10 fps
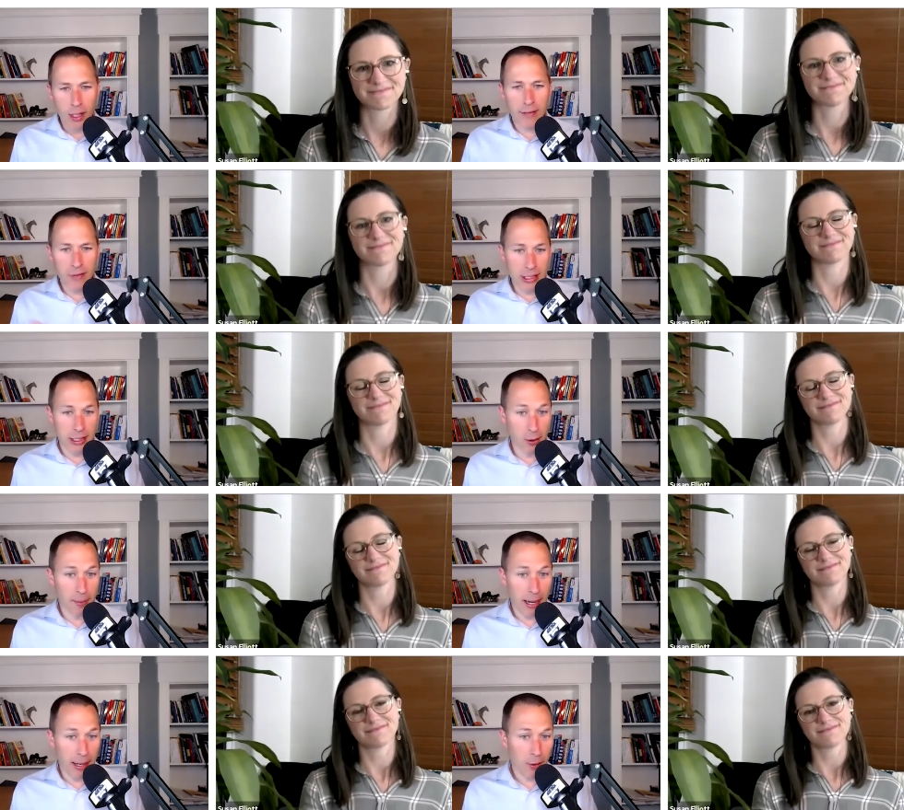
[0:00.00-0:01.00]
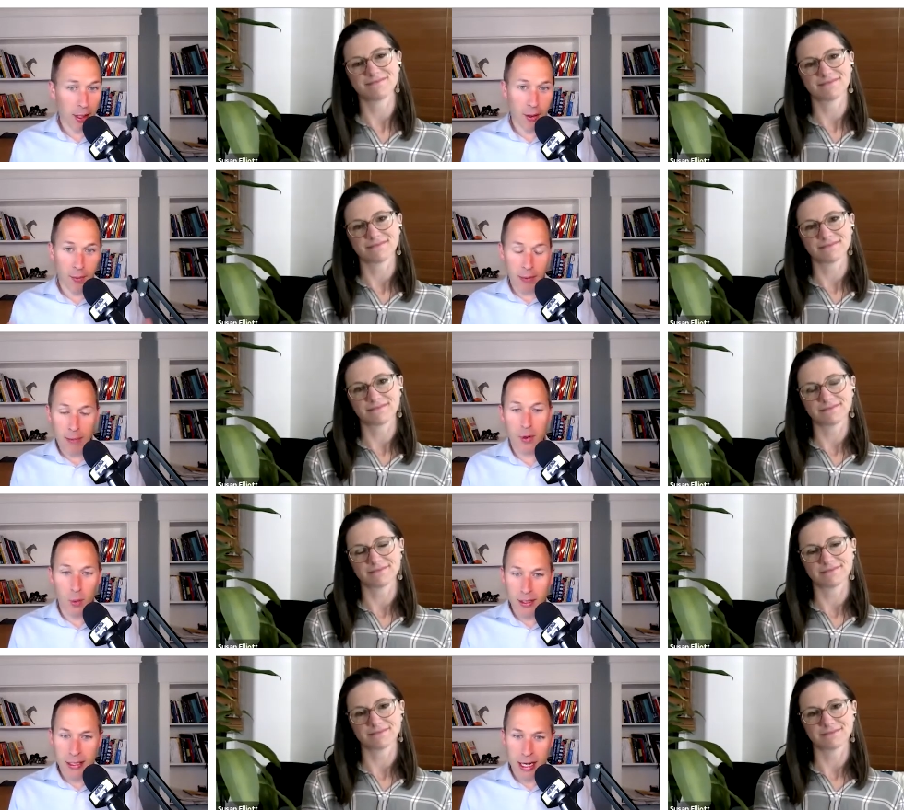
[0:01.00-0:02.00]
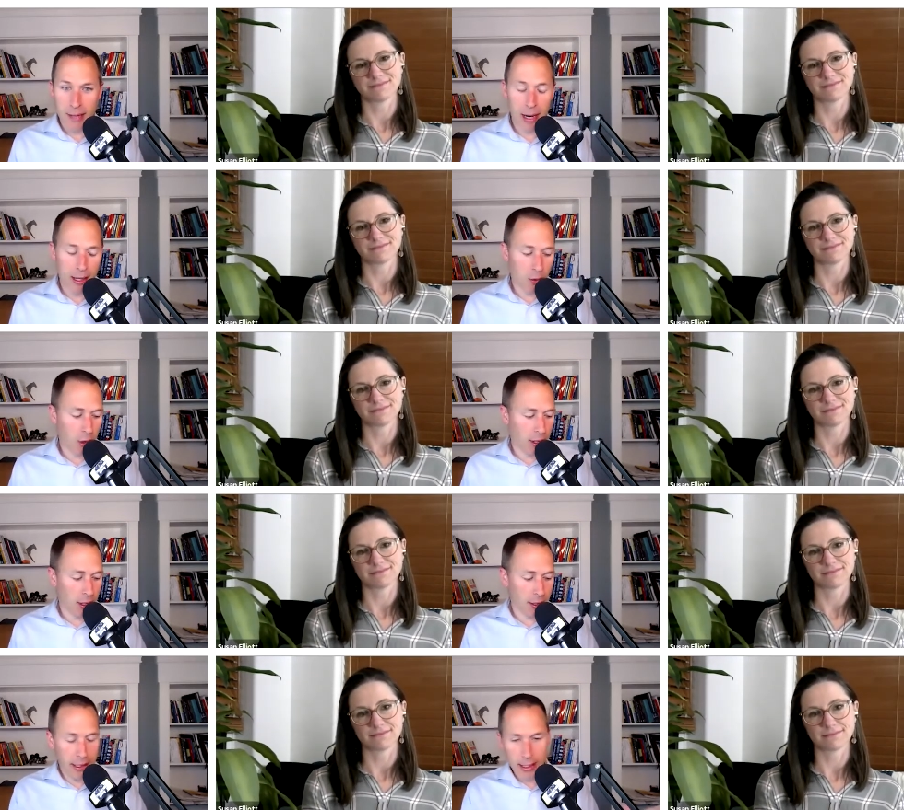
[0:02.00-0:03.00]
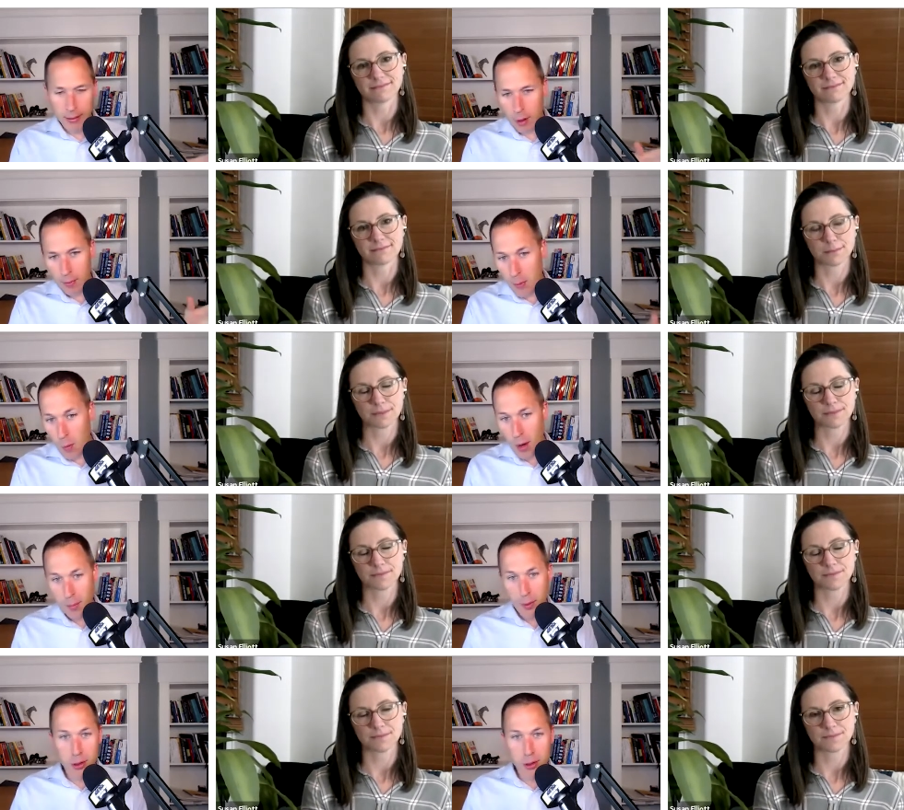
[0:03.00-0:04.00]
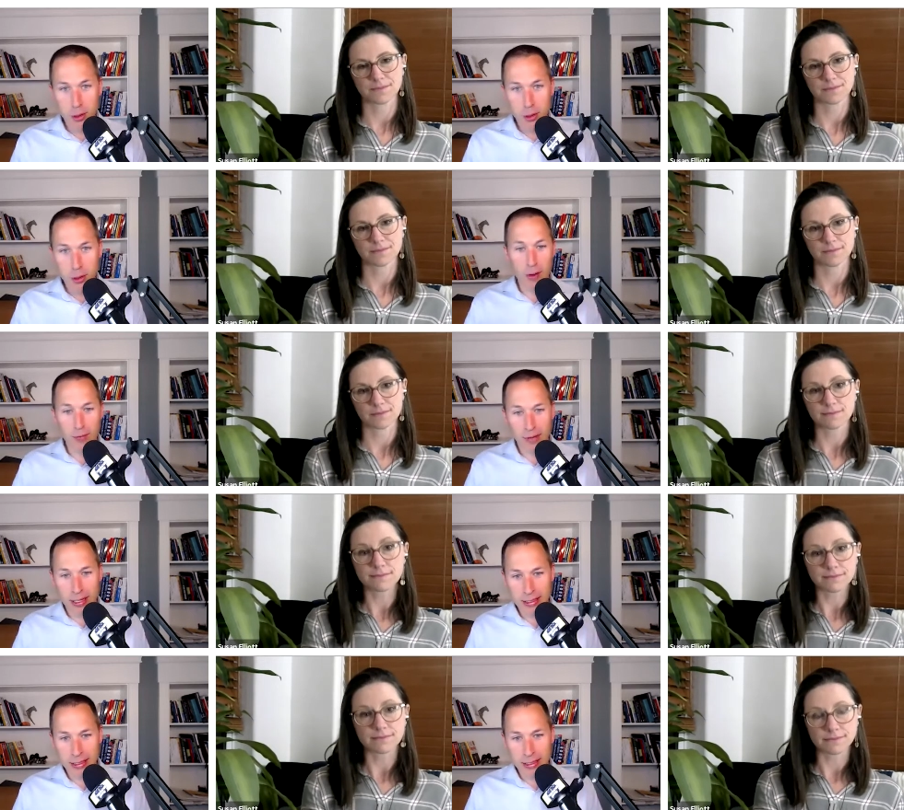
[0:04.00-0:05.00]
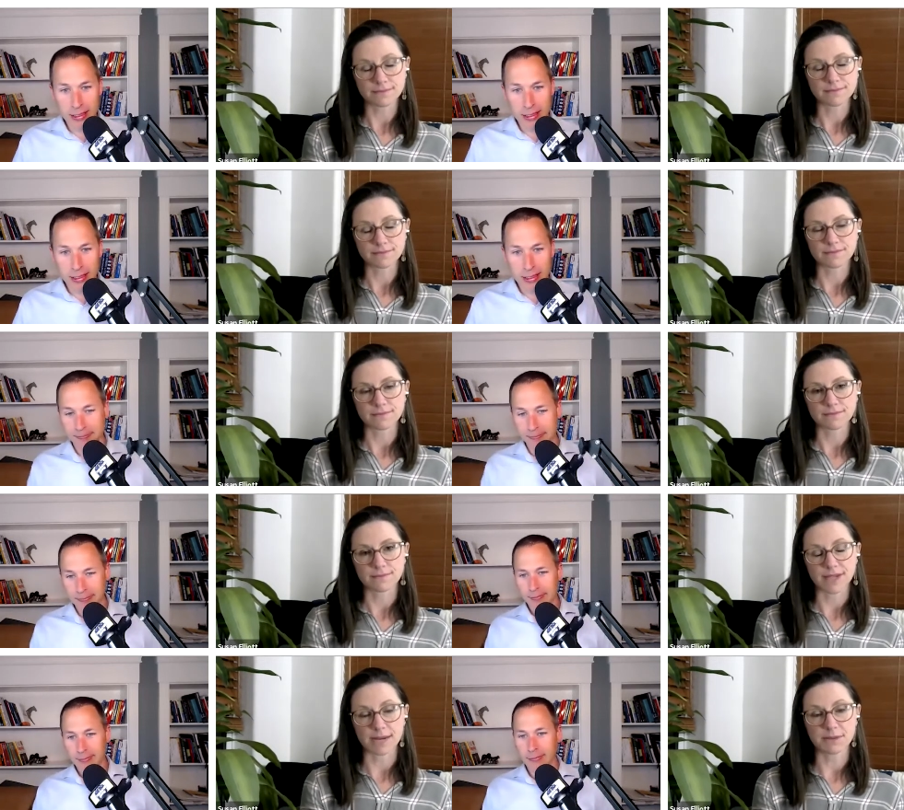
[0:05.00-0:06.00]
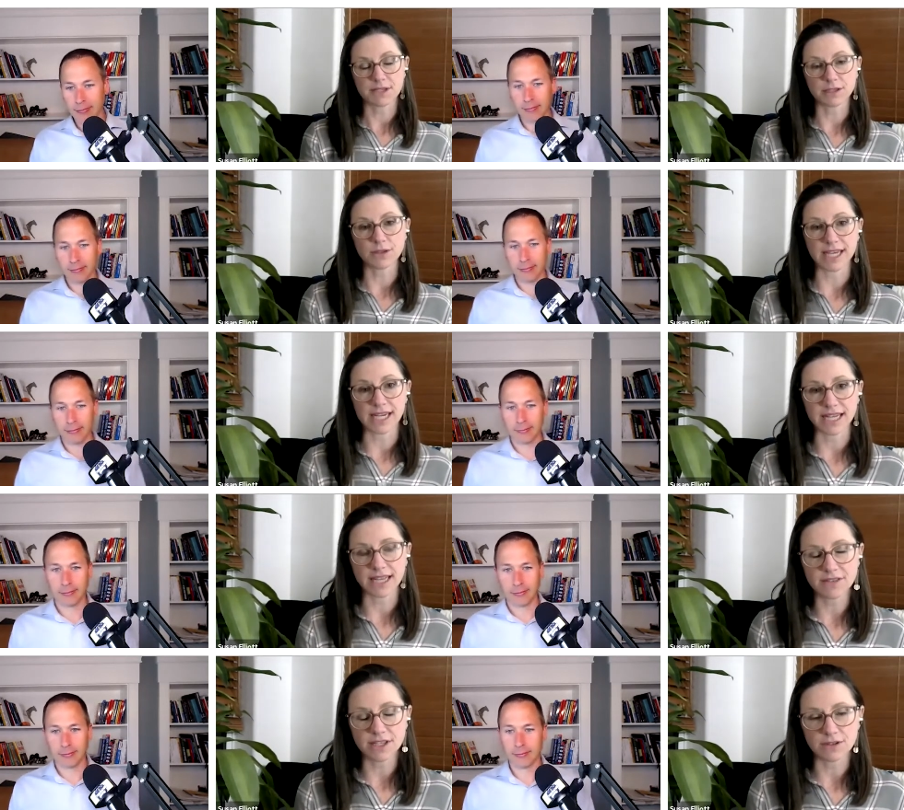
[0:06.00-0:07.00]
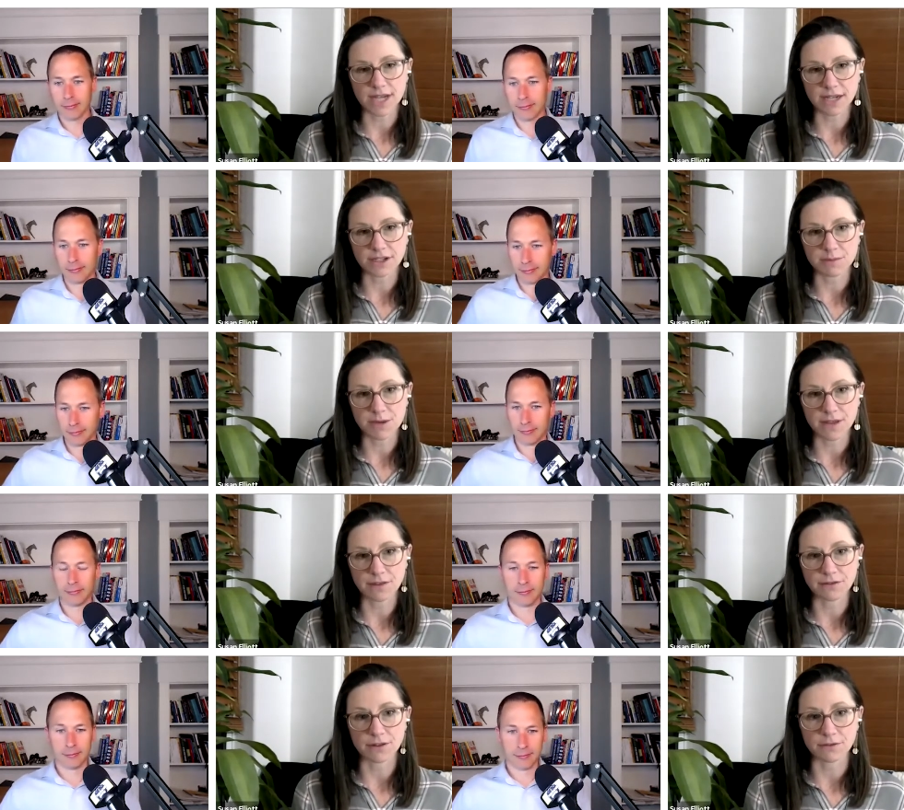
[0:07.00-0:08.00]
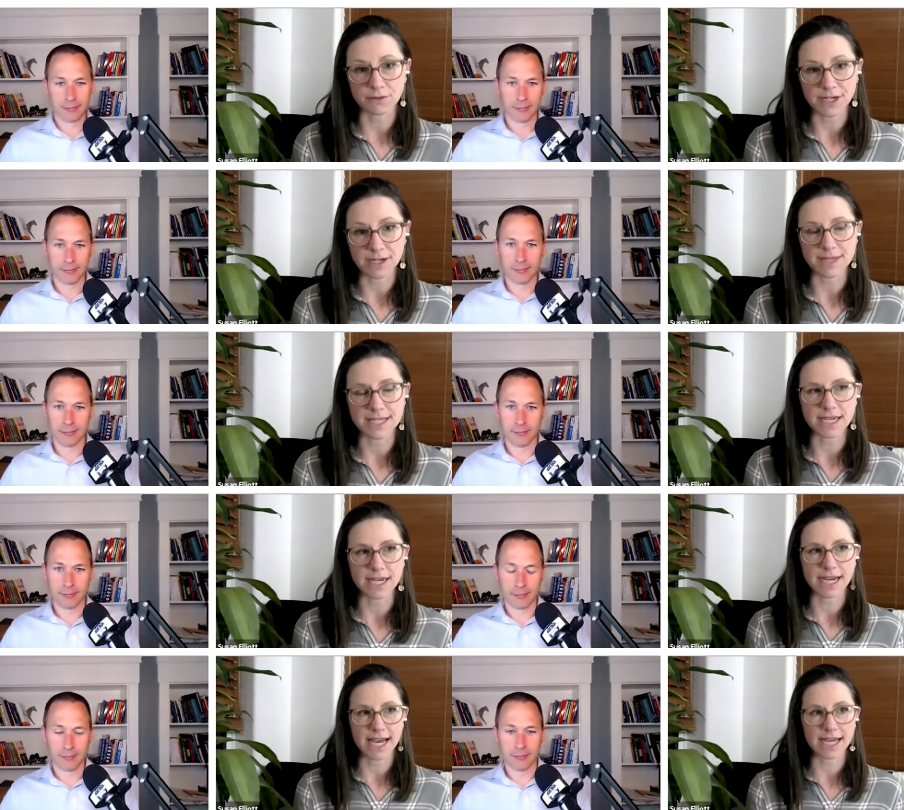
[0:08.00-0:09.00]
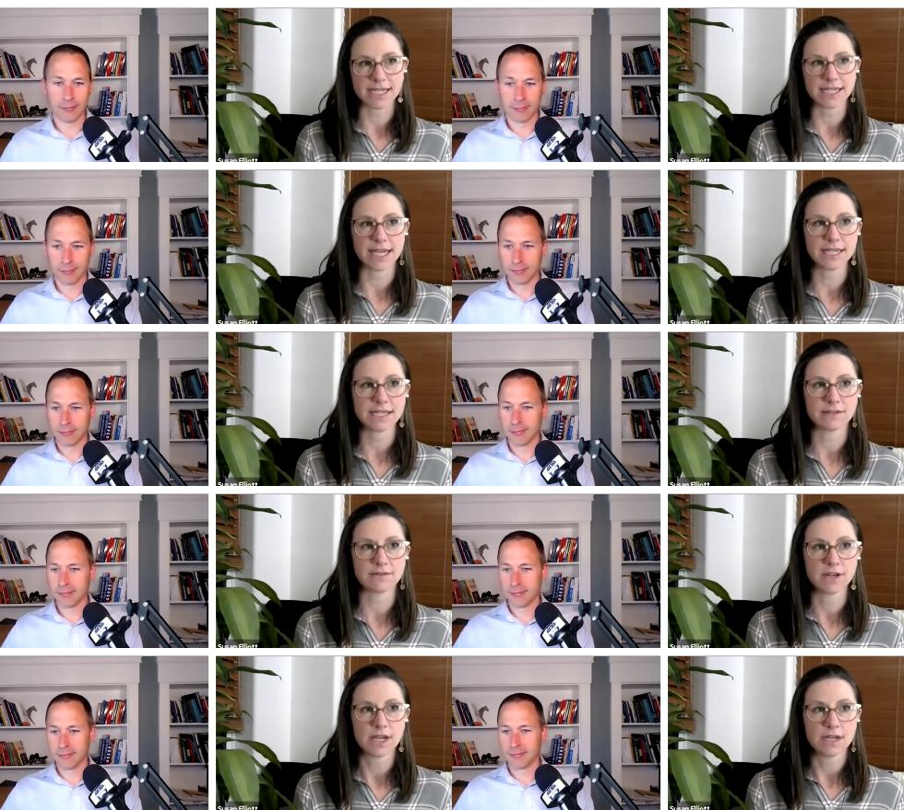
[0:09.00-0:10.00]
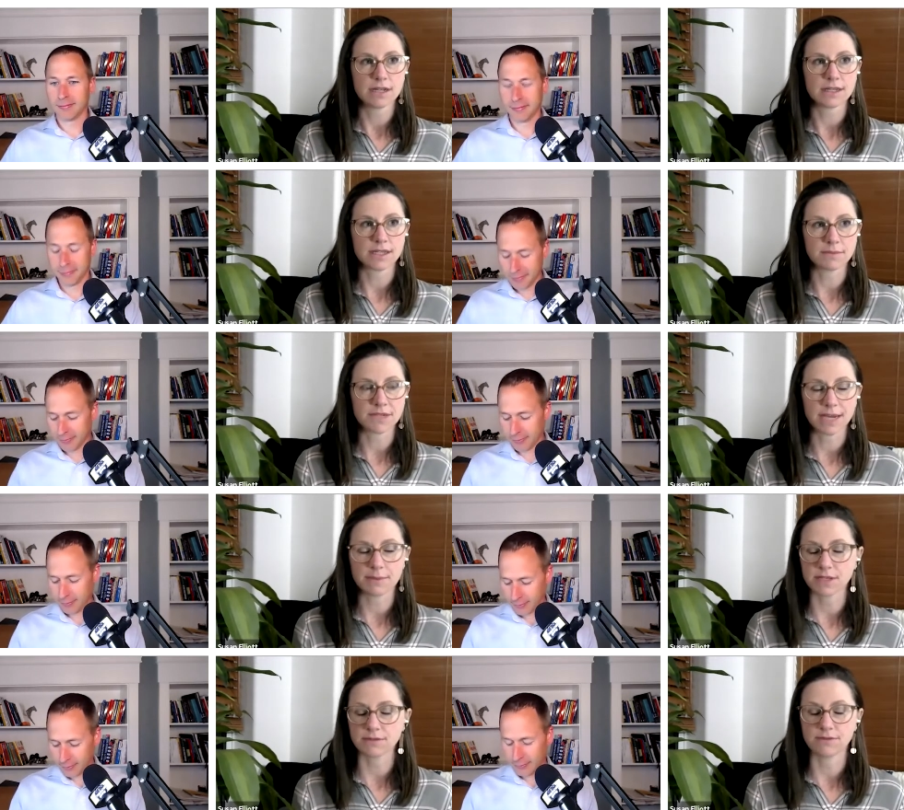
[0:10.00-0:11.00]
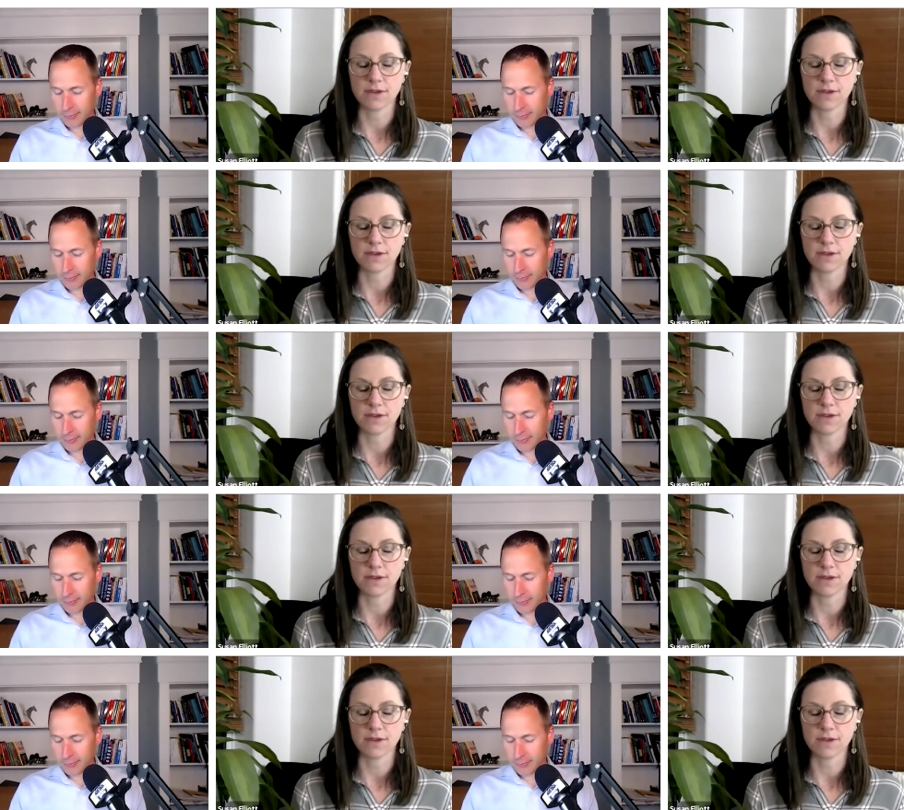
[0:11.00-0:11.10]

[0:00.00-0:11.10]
Speaker 1: Well, give us a little background on maybe your real estate background and, or maybe what pushed you into note investing as well.
Speaker 2: Absolutely. And I love that you touched upon the, the freedom. It's like I had a taste of some types of